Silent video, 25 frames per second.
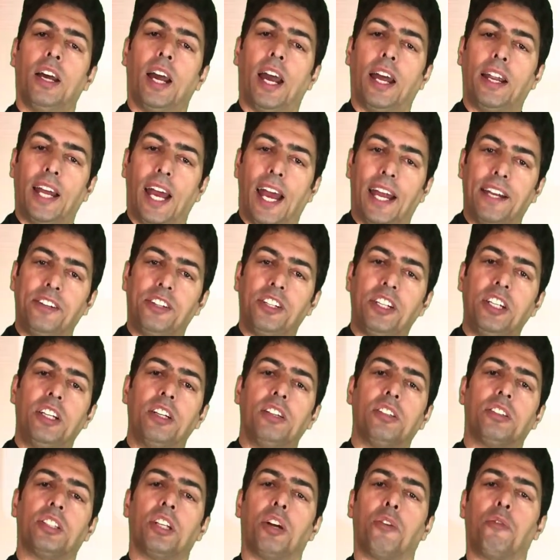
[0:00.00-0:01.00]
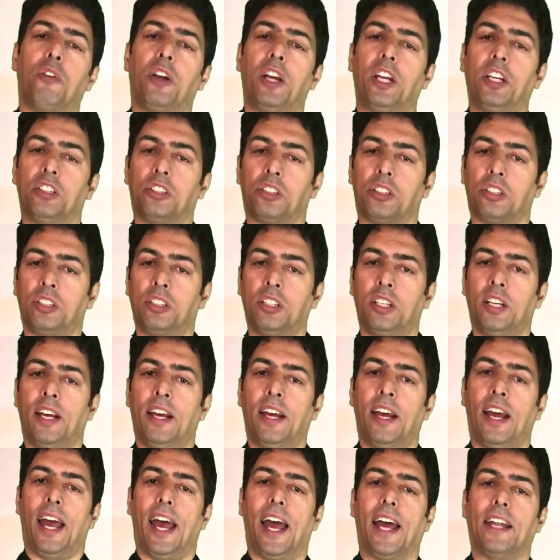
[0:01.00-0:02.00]
an anterior surface
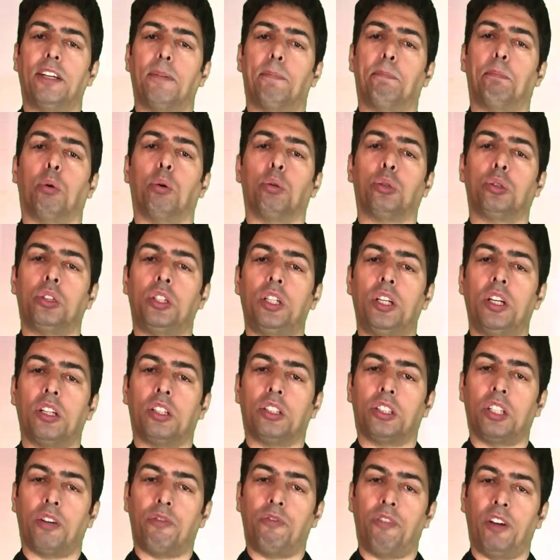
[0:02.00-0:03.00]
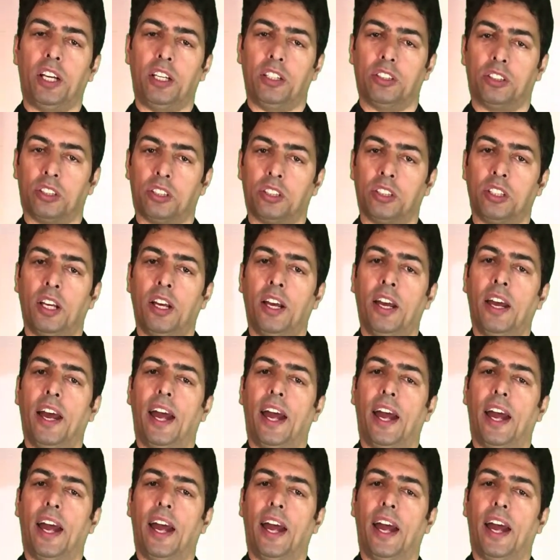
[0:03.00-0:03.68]
and a posterior surface,